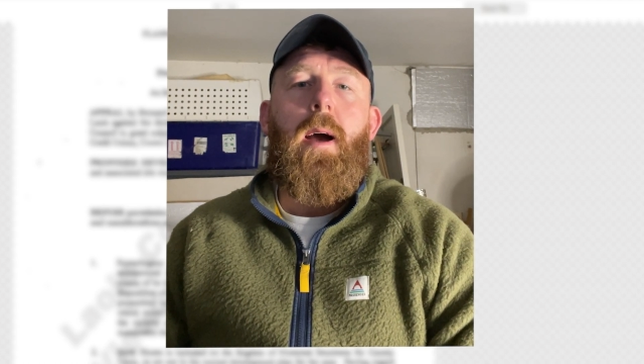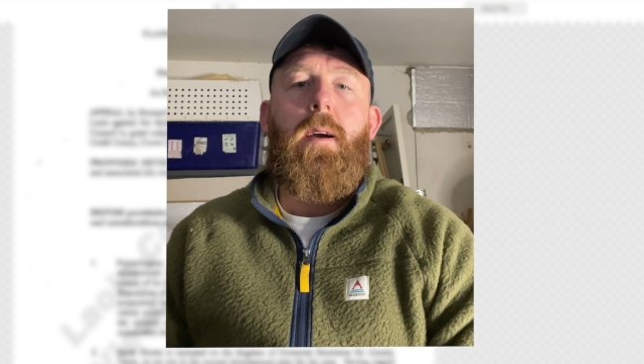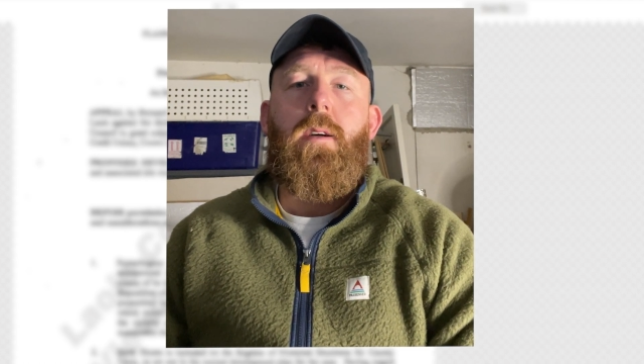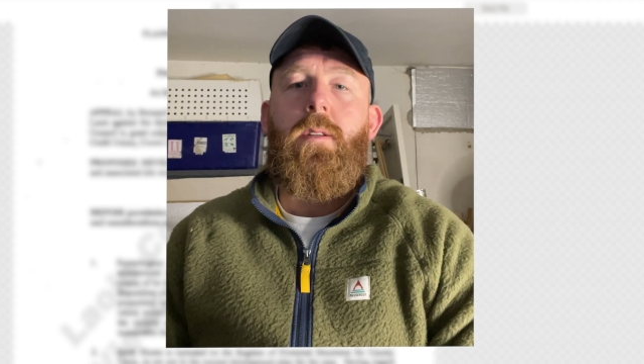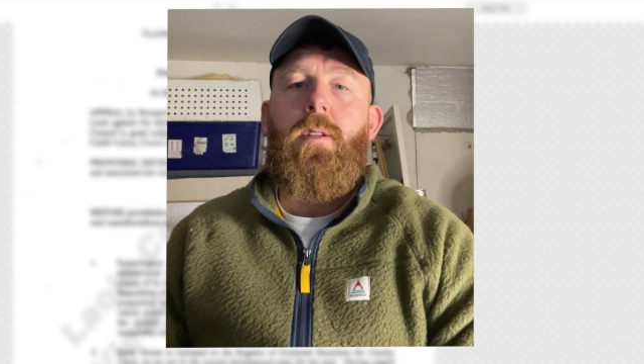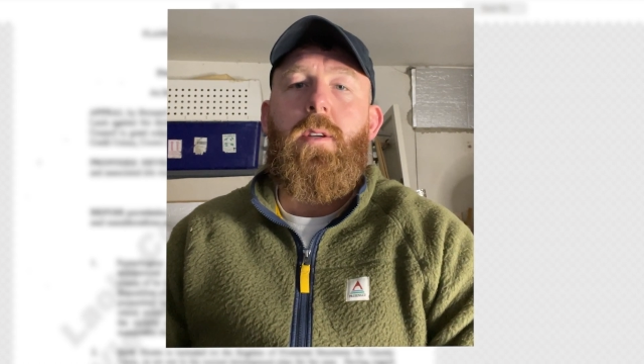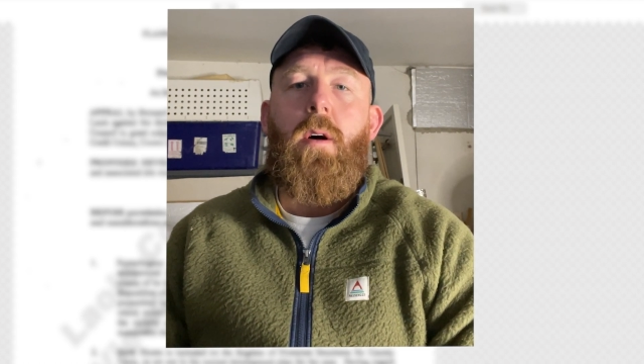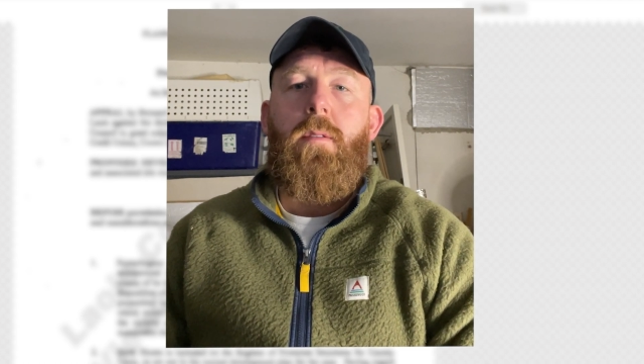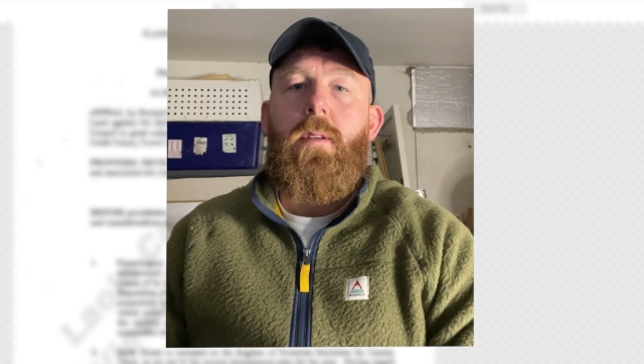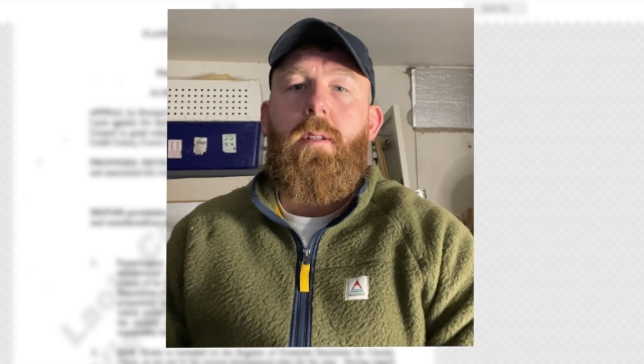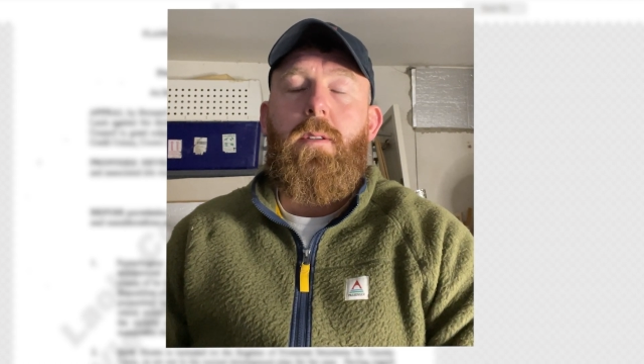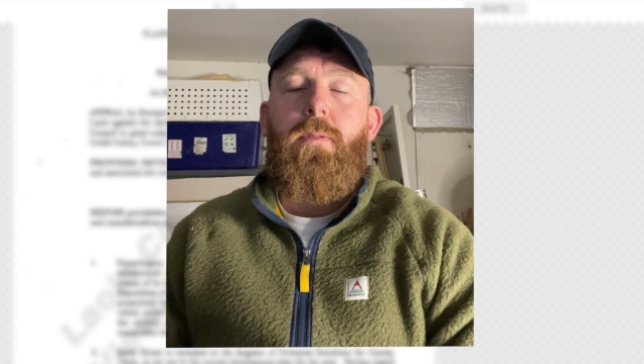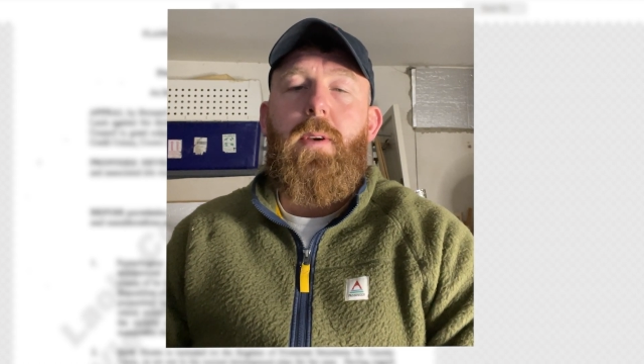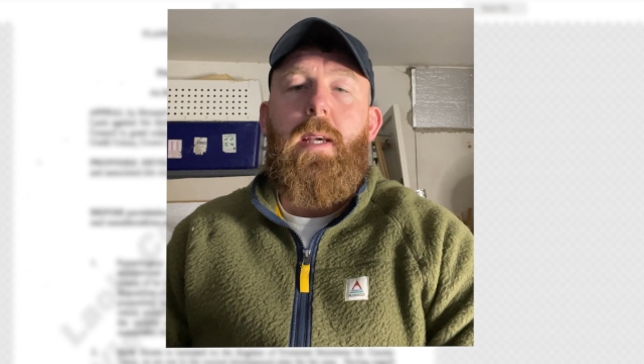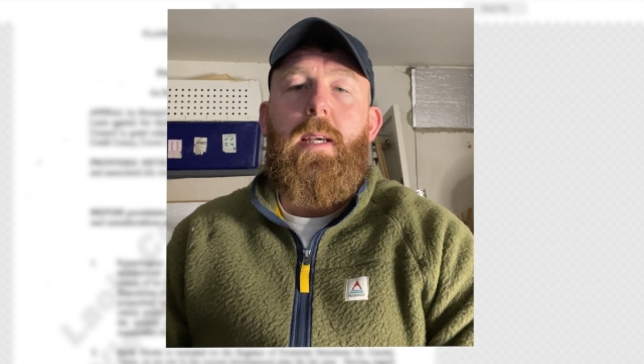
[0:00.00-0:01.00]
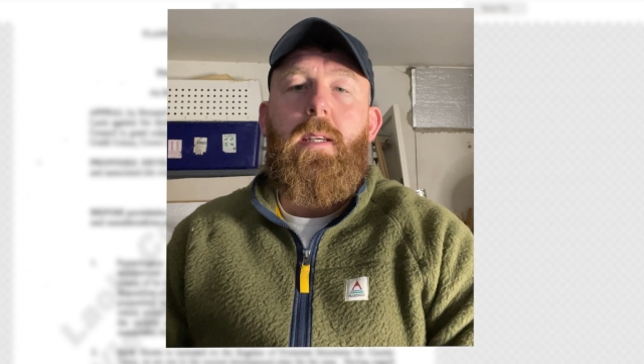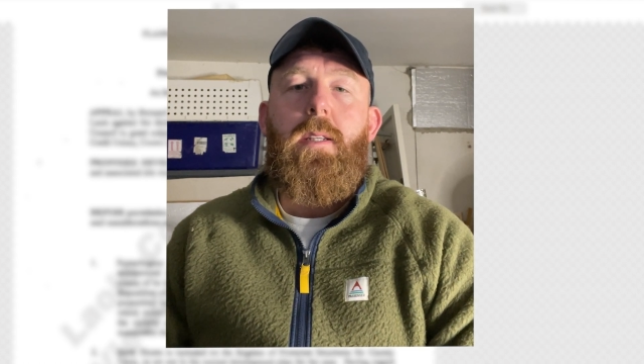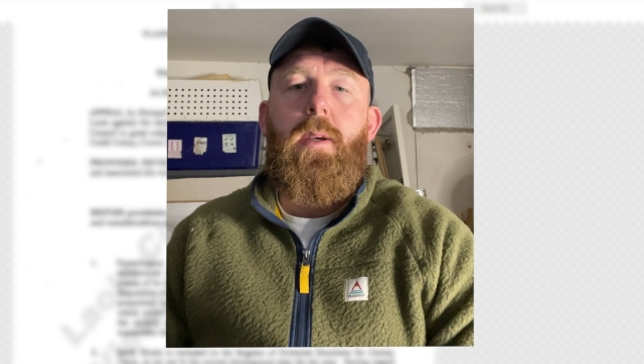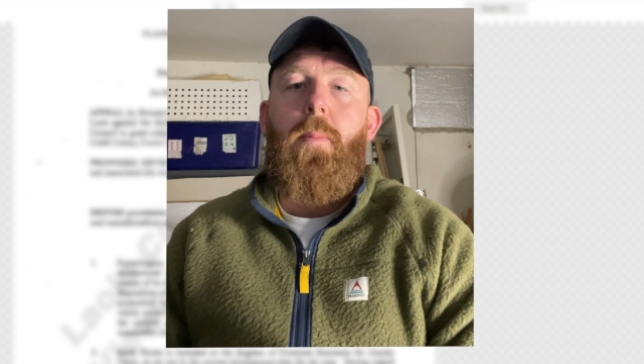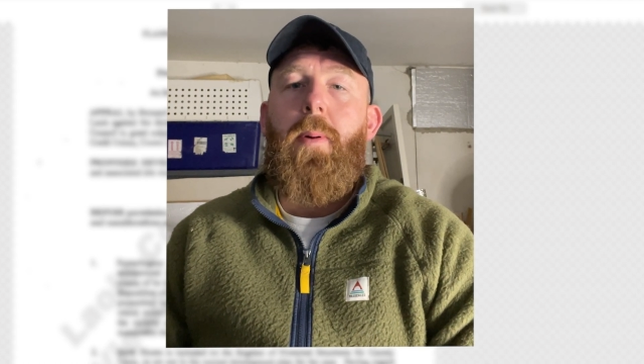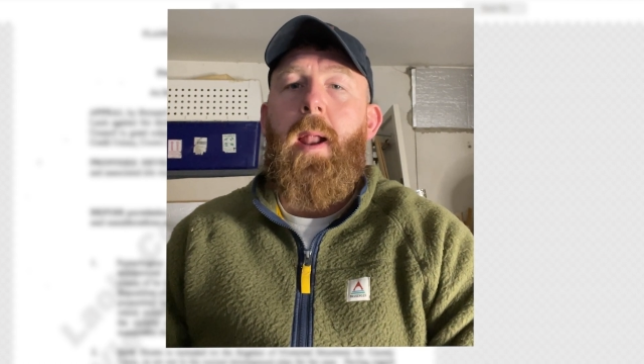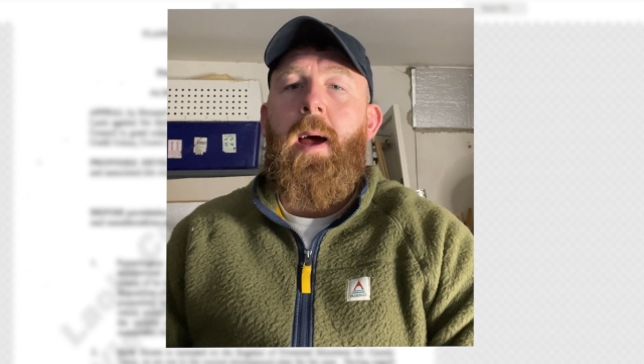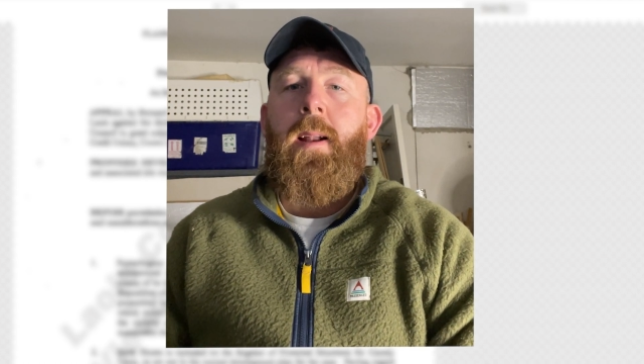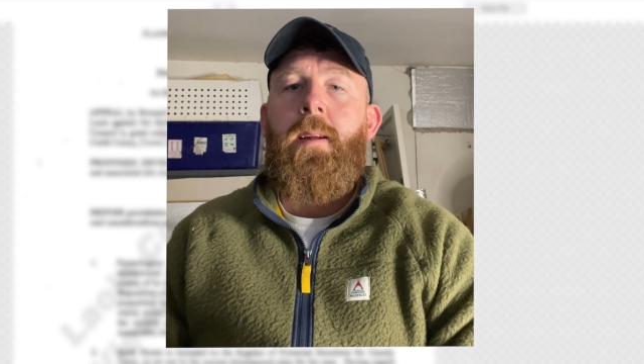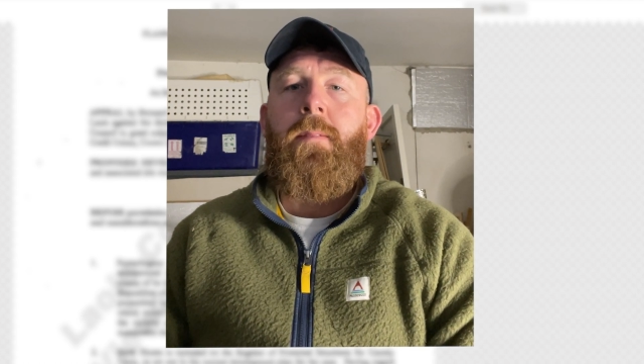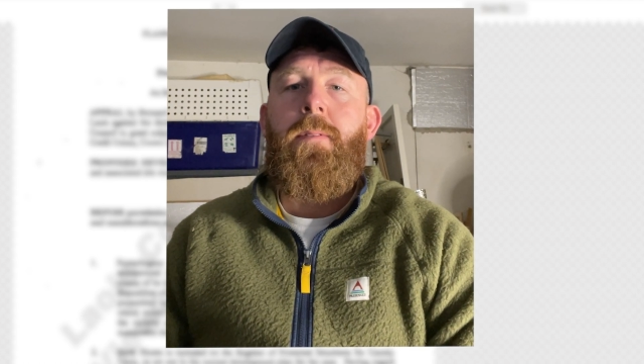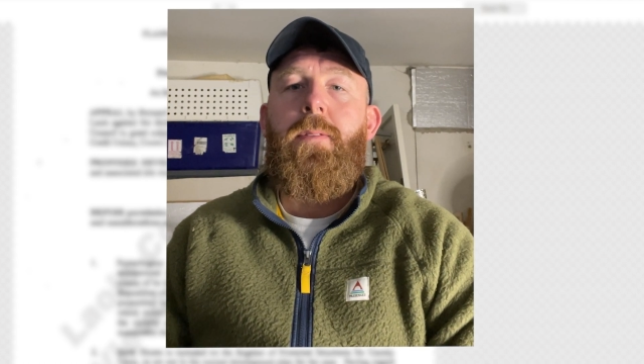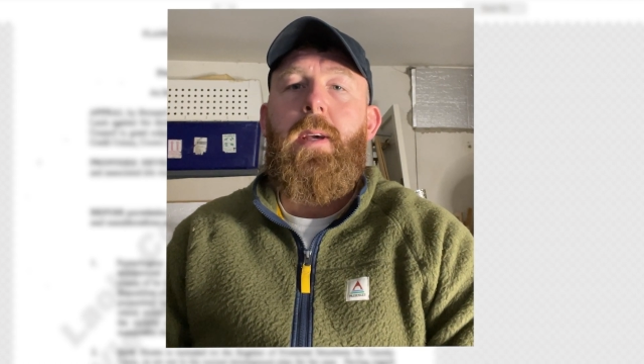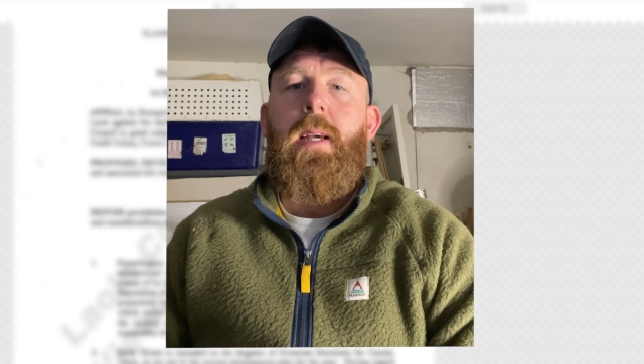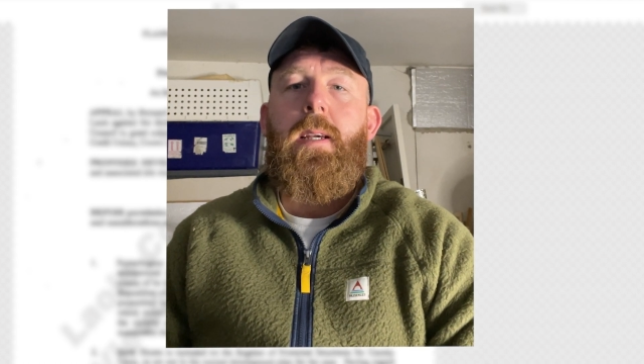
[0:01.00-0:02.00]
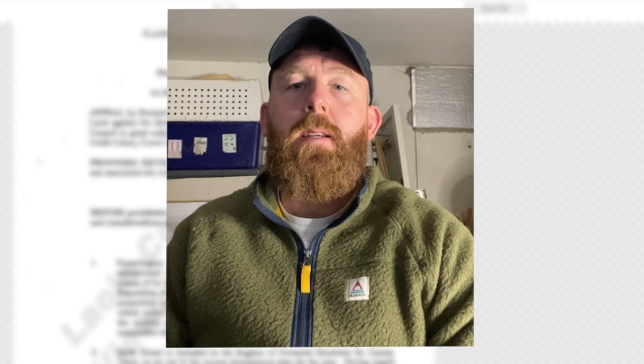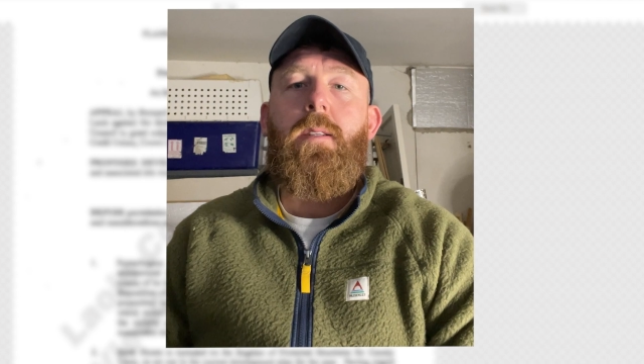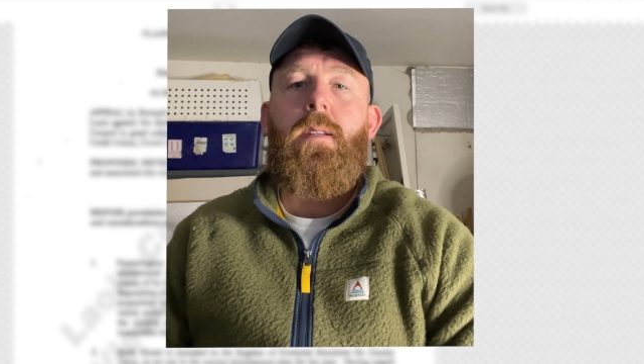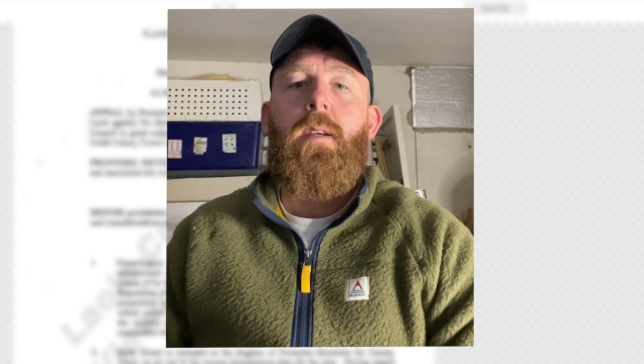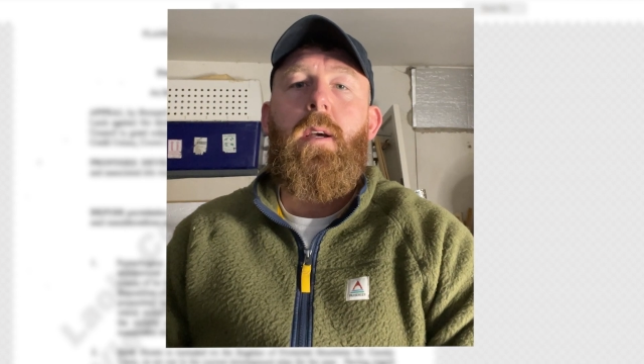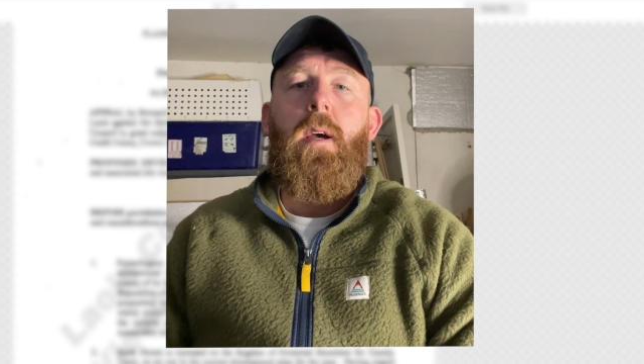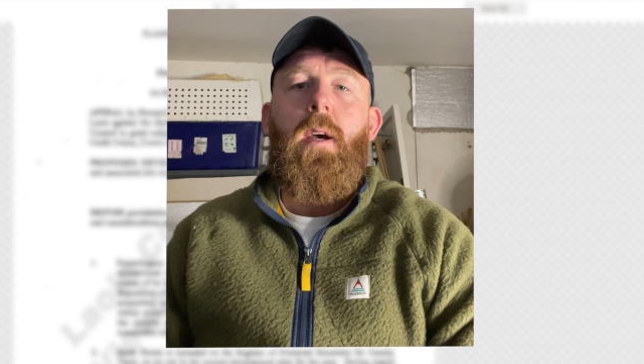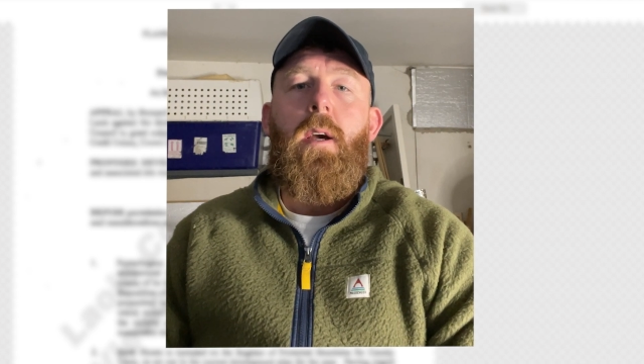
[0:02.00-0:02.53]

consultants fees, your planning fees,